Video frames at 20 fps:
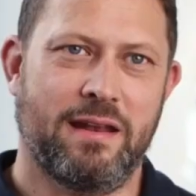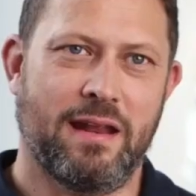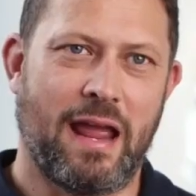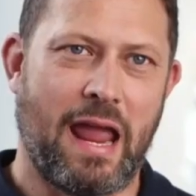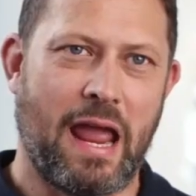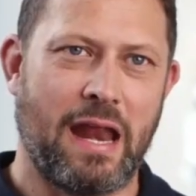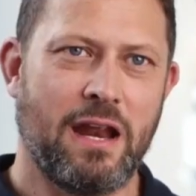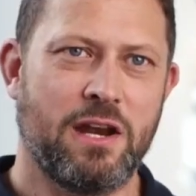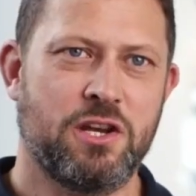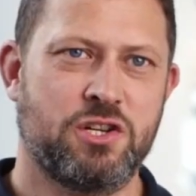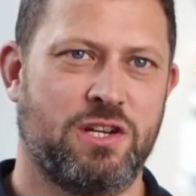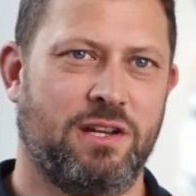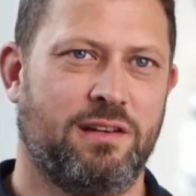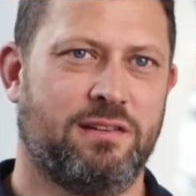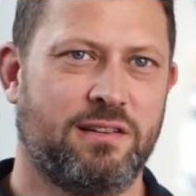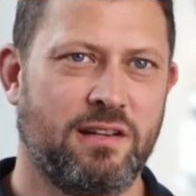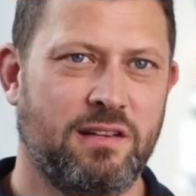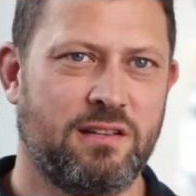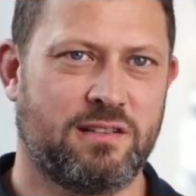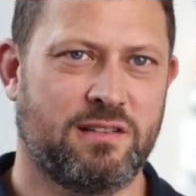the energy
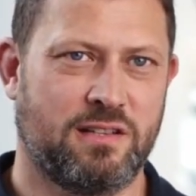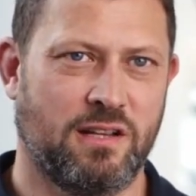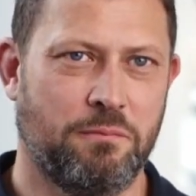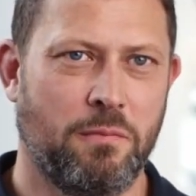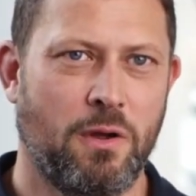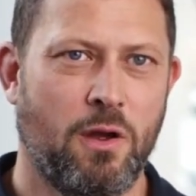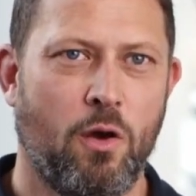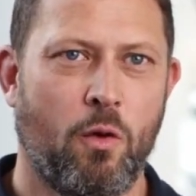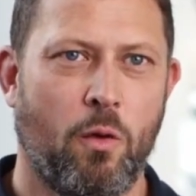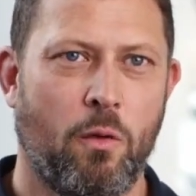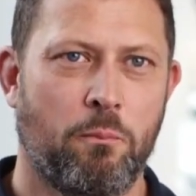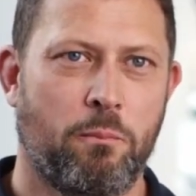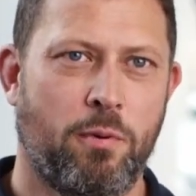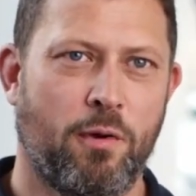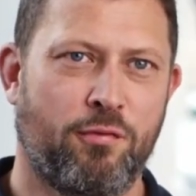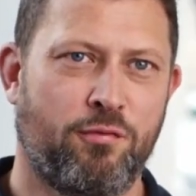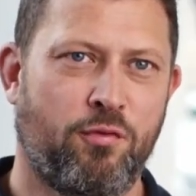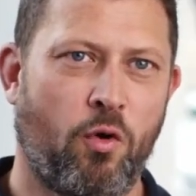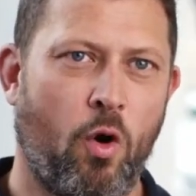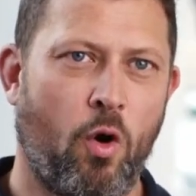system
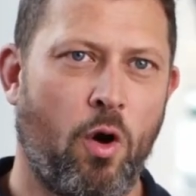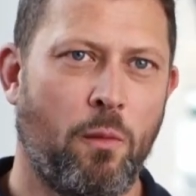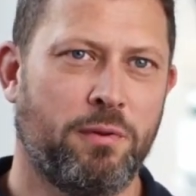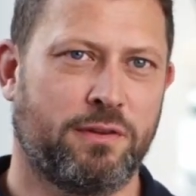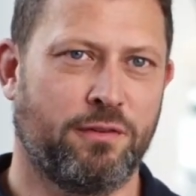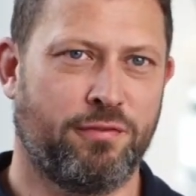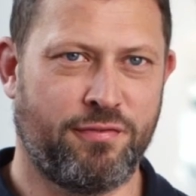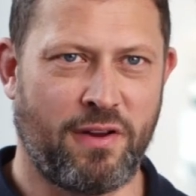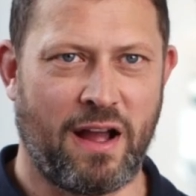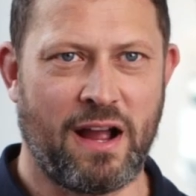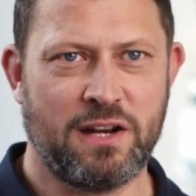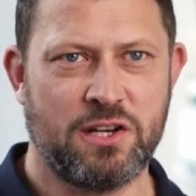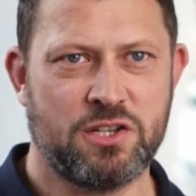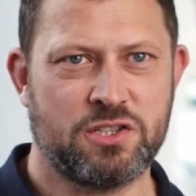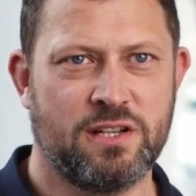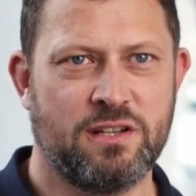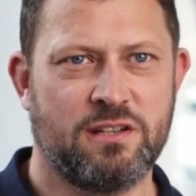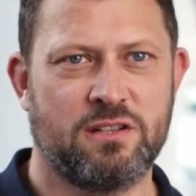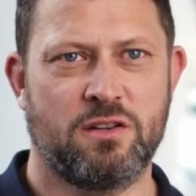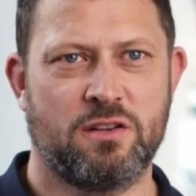performs the
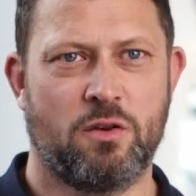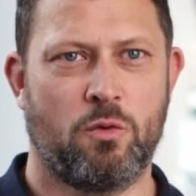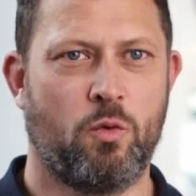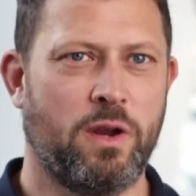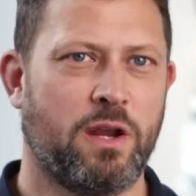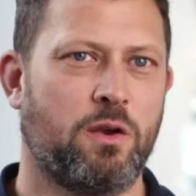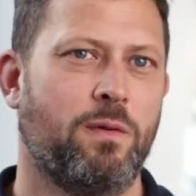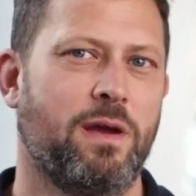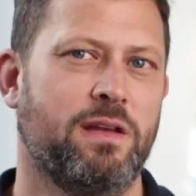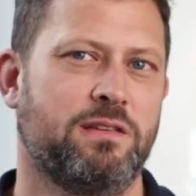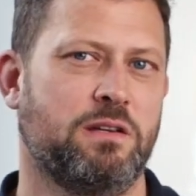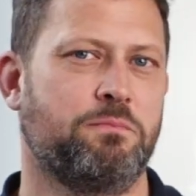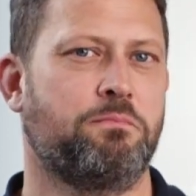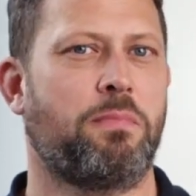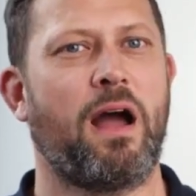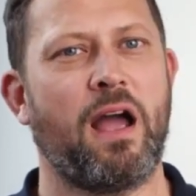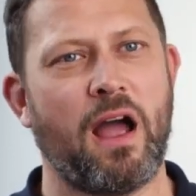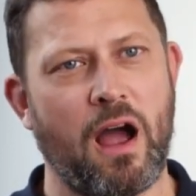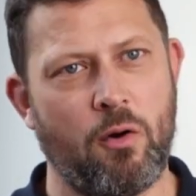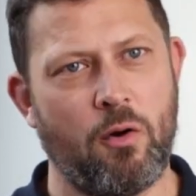functions requested
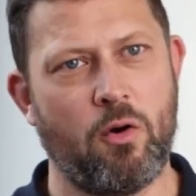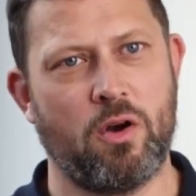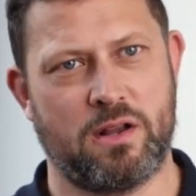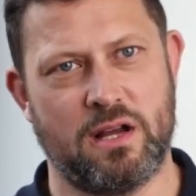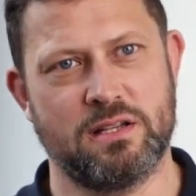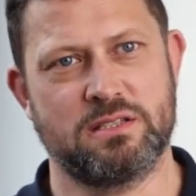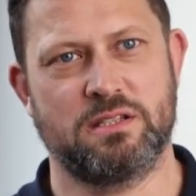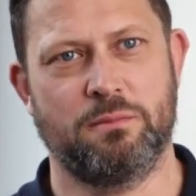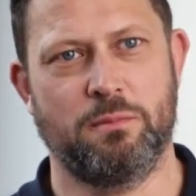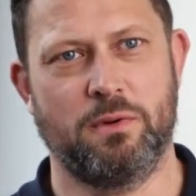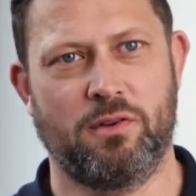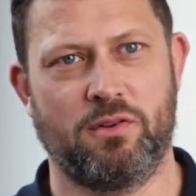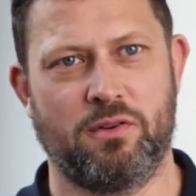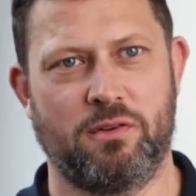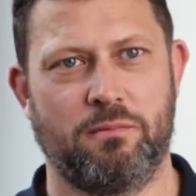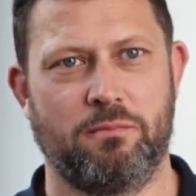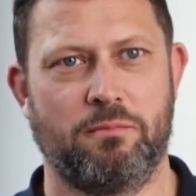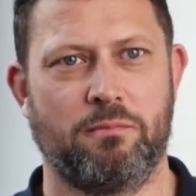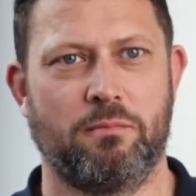by our customers.